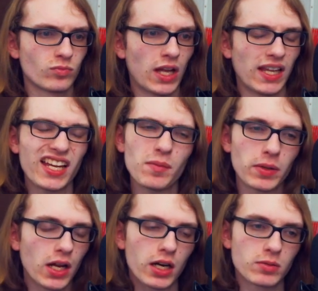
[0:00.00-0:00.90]
like it, but
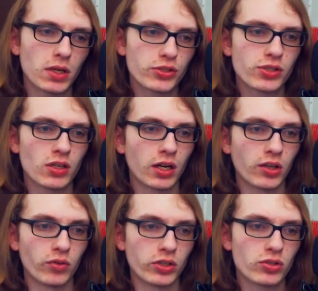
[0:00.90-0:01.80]
not as much as Sonic
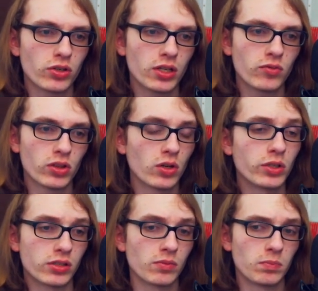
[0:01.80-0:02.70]
Adventure, even though
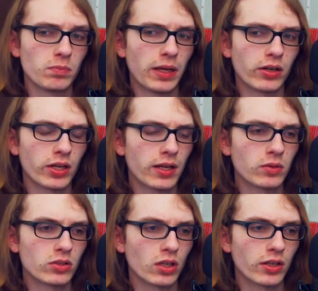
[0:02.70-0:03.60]
it's a better game than
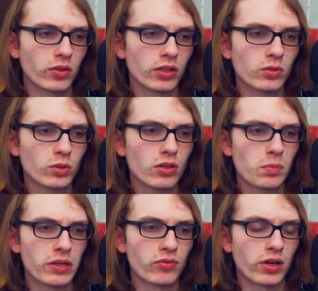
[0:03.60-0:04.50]
Sonic Adventure. We'll go
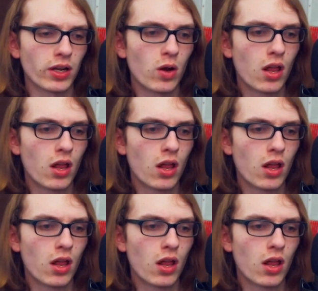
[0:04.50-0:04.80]
B for now.